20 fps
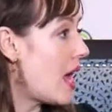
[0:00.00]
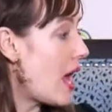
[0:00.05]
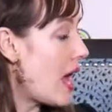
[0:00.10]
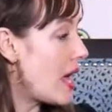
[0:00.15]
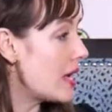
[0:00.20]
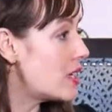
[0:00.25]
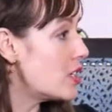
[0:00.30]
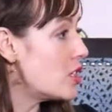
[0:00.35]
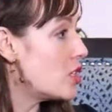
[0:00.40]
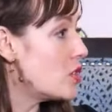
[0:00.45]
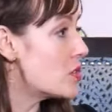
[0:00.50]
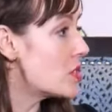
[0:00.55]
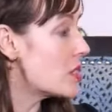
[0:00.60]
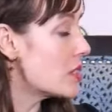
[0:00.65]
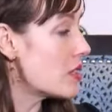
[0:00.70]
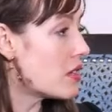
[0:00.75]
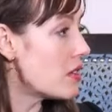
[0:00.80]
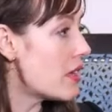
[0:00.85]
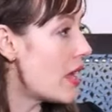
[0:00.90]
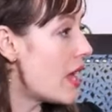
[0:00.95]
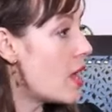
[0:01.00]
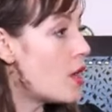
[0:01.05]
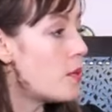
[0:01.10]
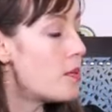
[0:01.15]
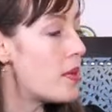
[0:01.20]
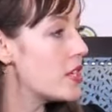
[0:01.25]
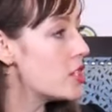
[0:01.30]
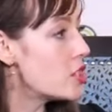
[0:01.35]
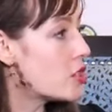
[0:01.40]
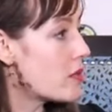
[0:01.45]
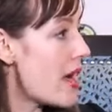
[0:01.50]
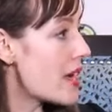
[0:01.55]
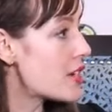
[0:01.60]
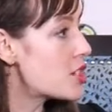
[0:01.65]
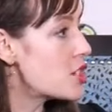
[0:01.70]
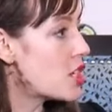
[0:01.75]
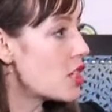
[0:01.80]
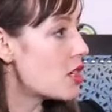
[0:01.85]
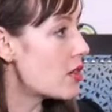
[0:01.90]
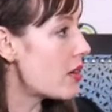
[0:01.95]
I could use a little help on
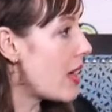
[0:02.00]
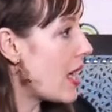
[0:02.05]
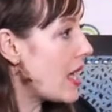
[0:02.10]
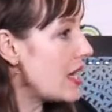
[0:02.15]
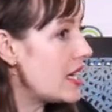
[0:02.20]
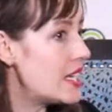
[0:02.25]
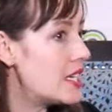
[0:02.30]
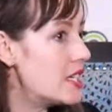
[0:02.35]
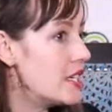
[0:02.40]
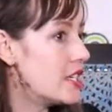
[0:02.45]
direction or I need